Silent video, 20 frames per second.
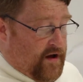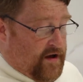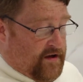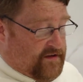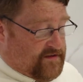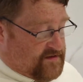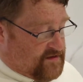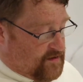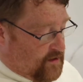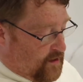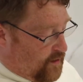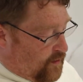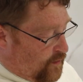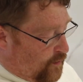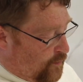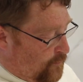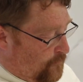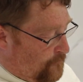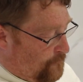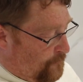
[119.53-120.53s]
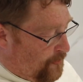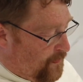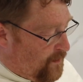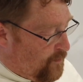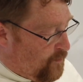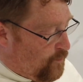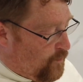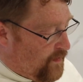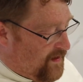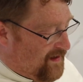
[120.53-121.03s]
And so
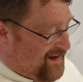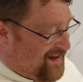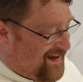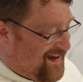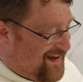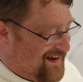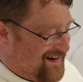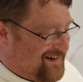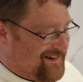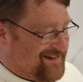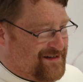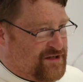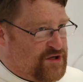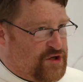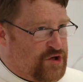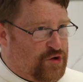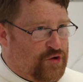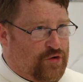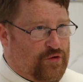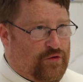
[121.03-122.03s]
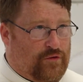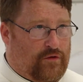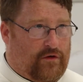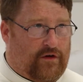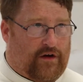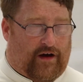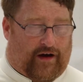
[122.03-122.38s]
we need to